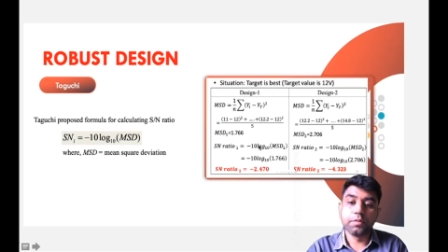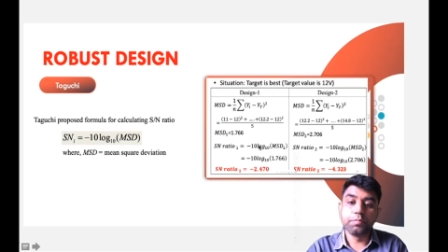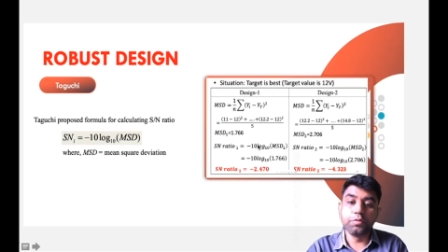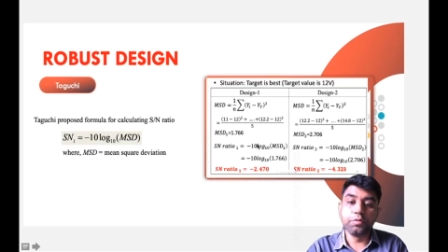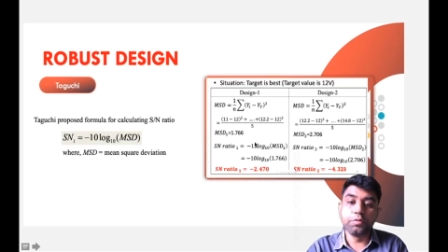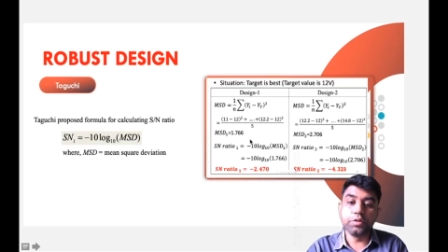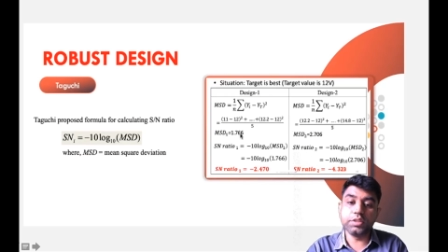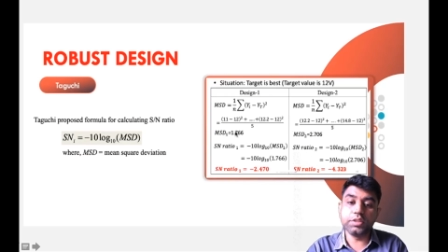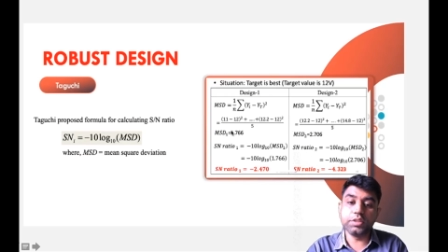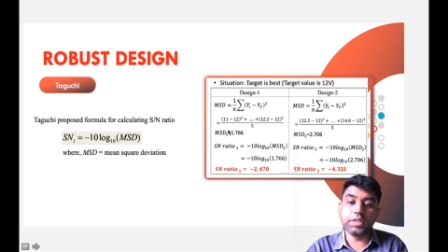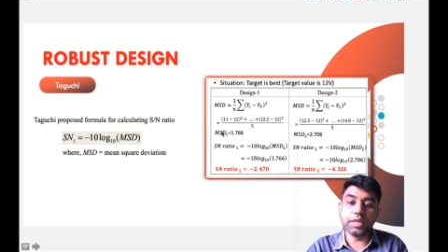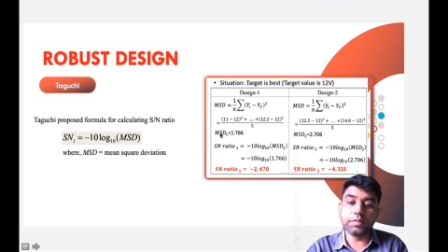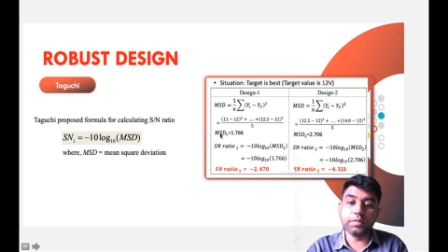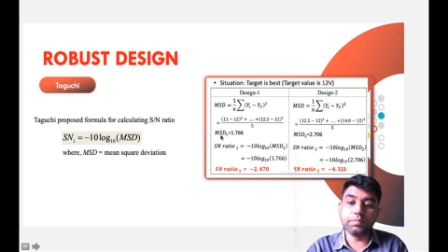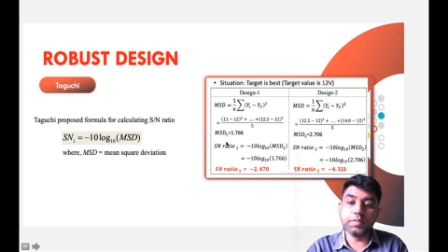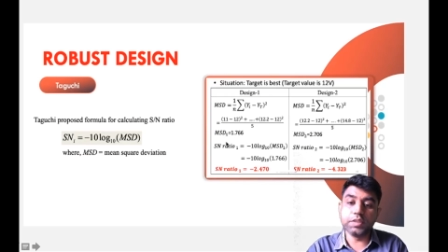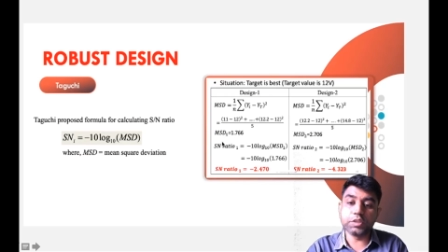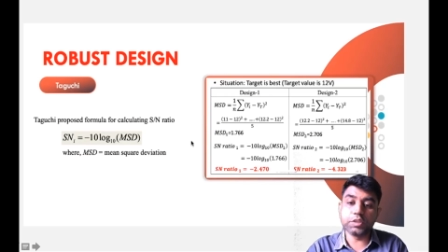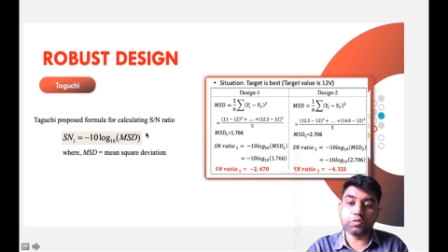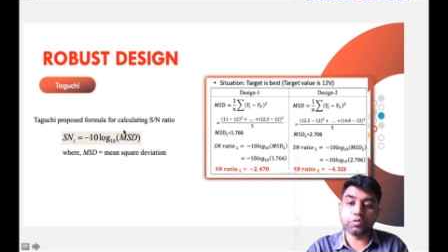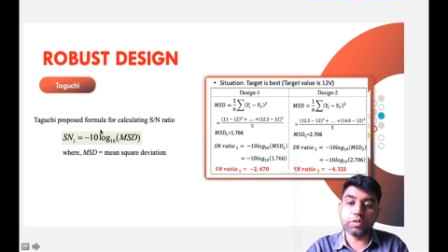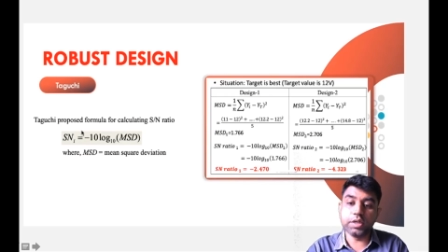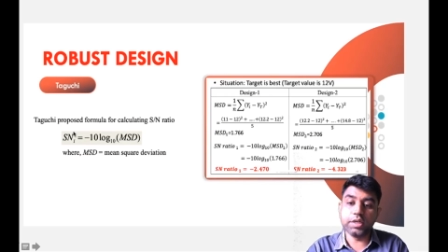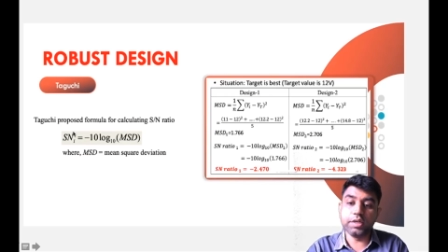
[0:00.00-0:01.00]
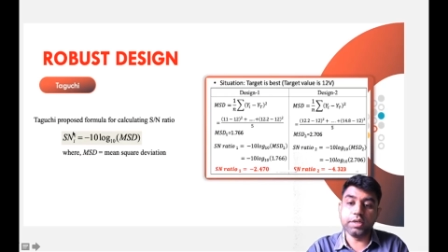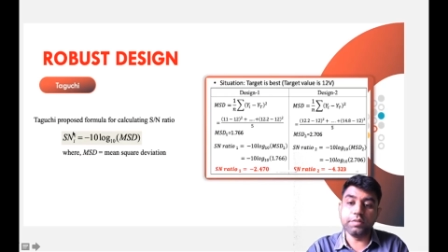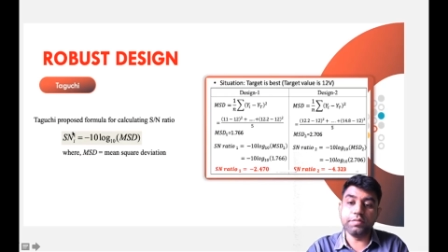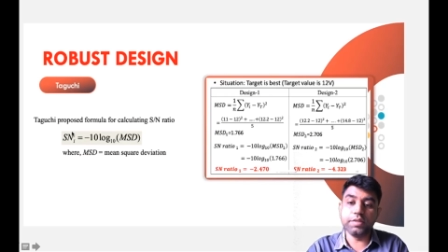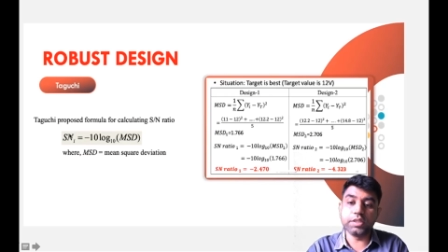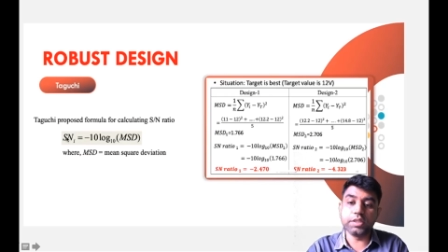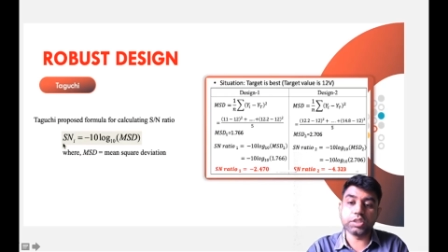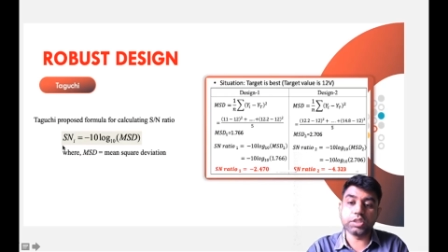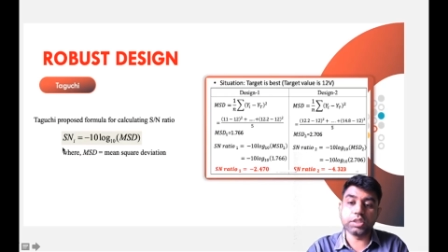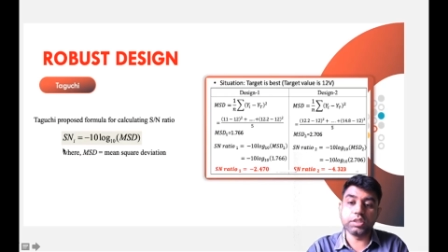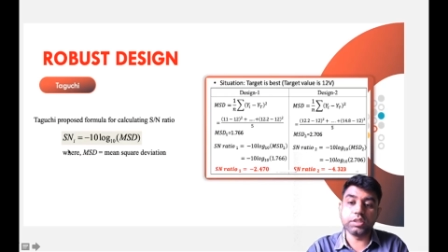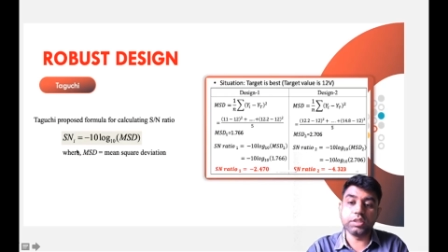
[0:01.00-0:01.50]
Put that mean square
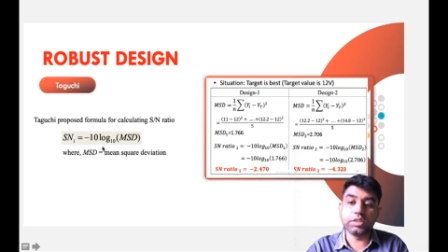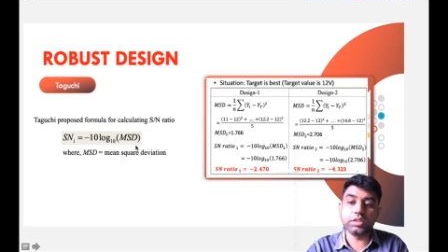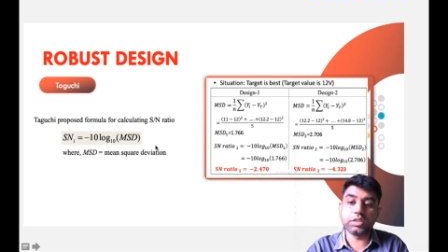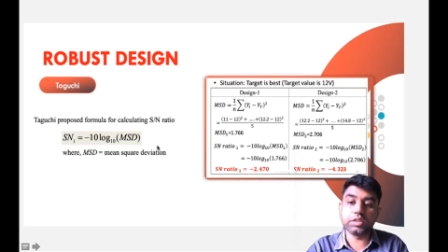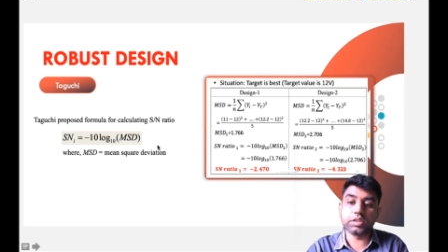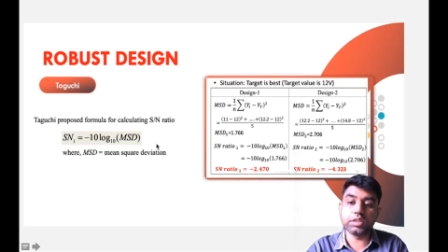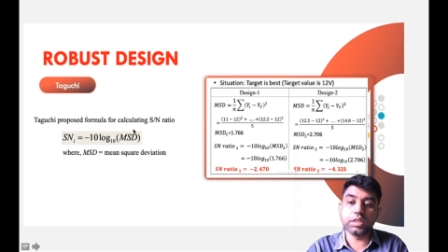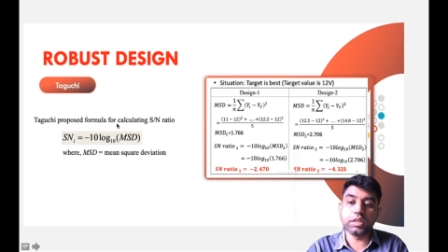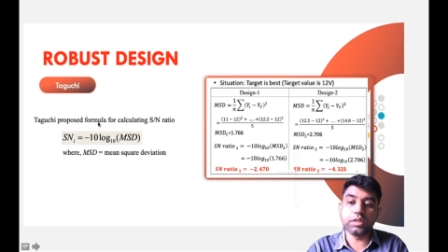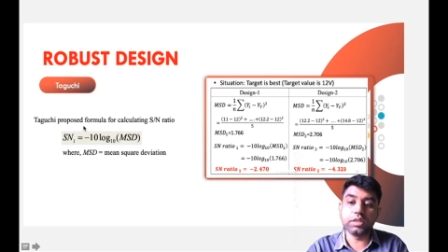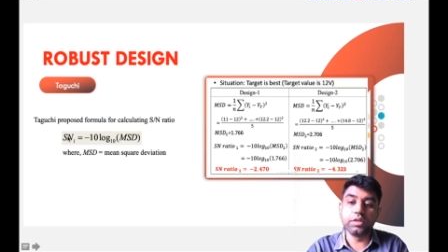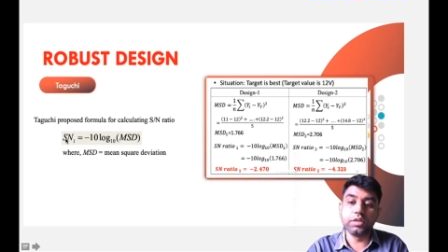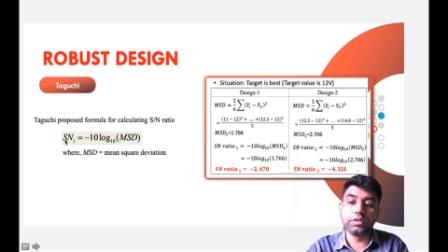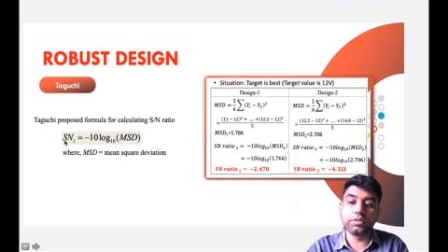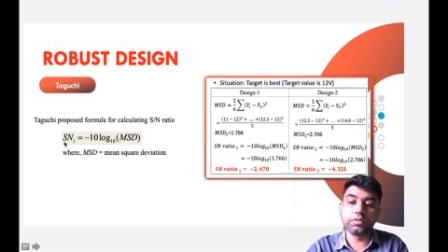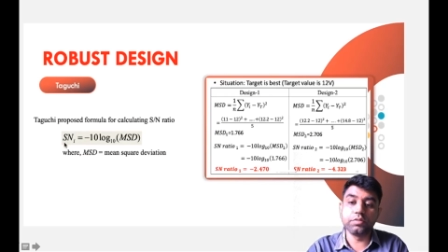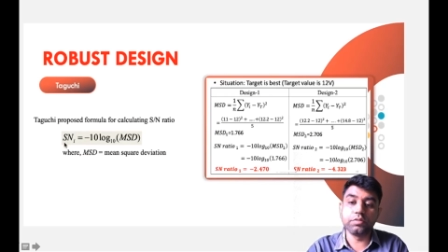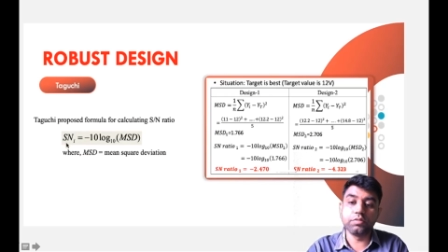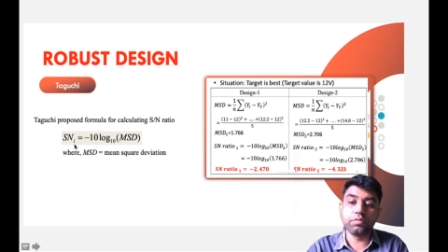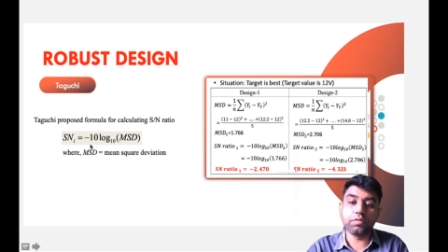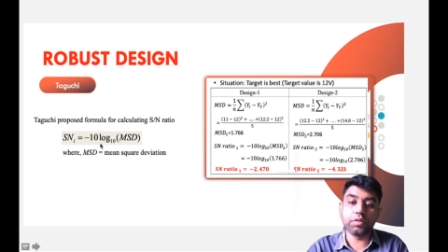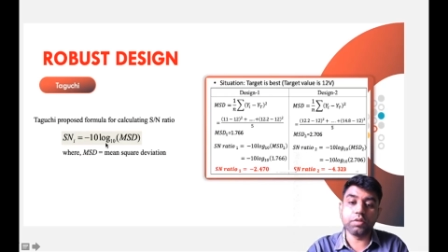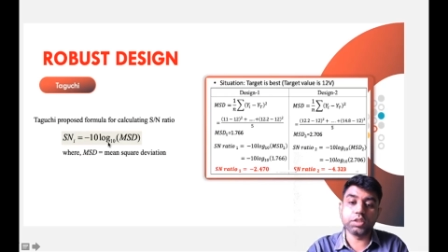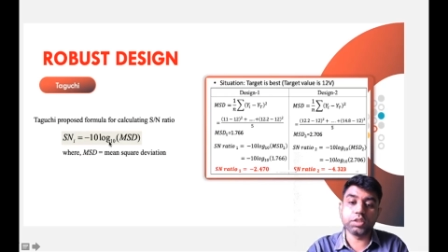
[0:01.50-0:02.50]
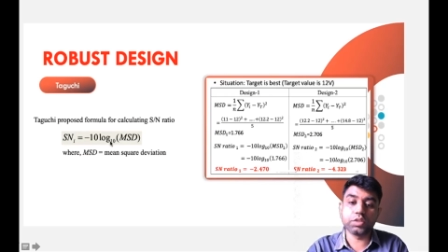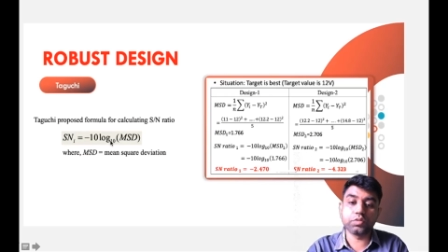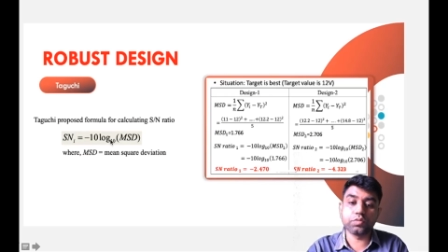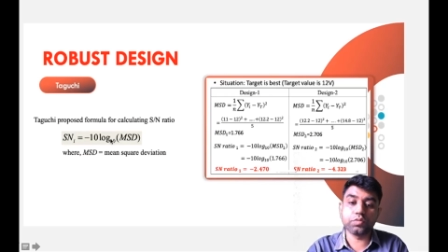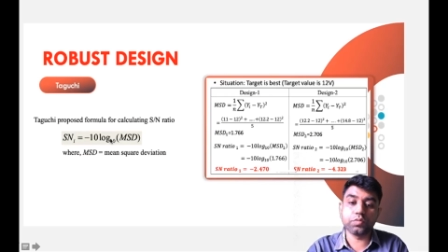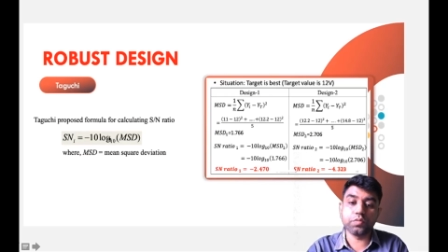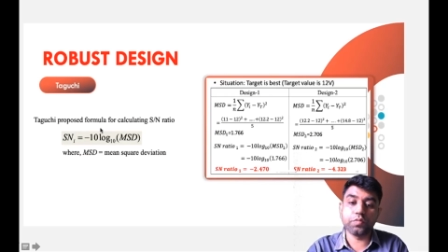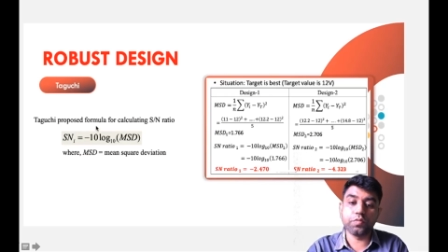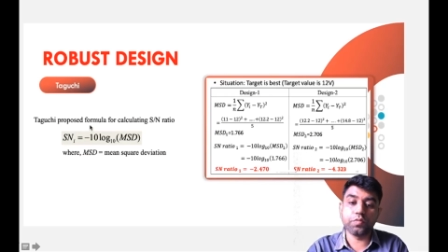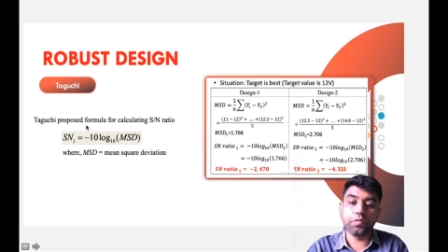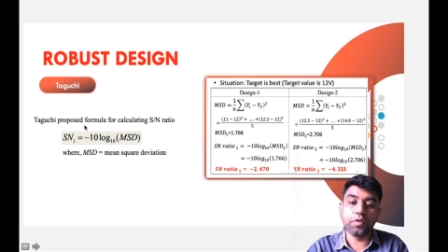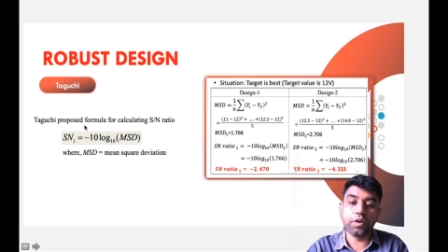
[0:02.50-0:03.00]
deviation in signal to noise
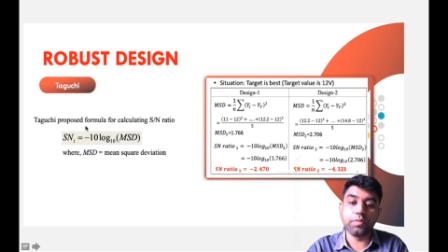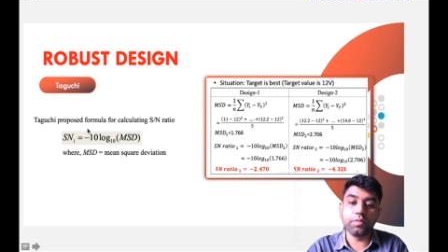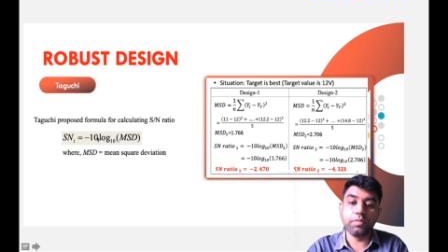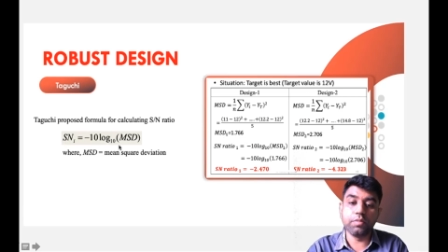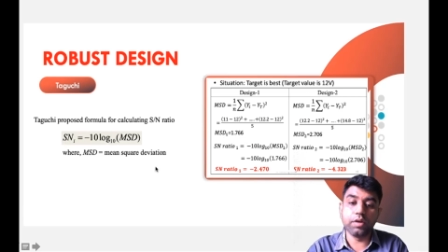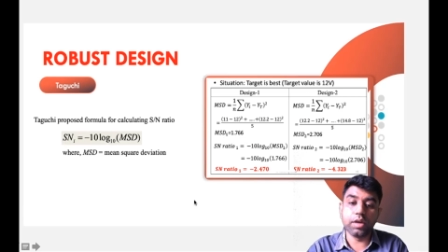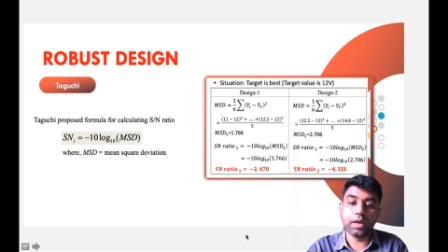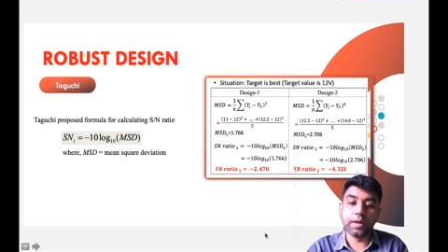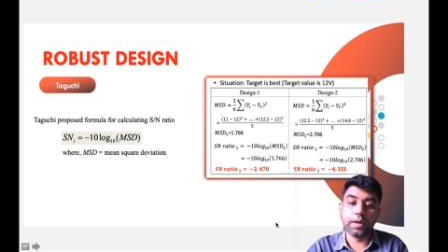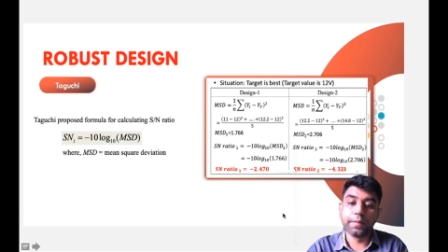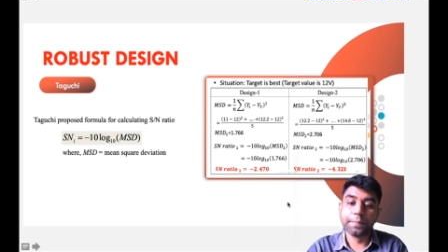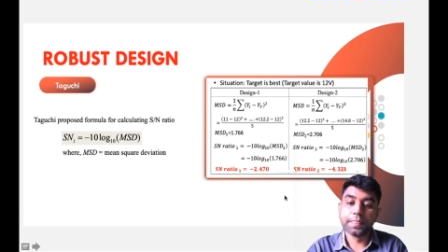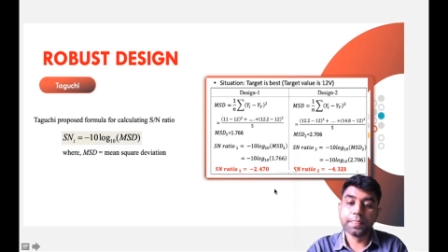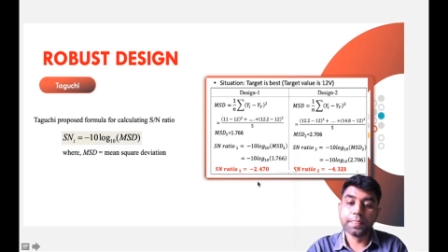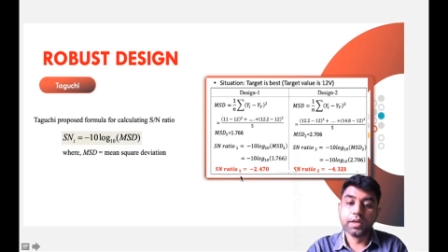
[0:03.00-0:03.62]
formula.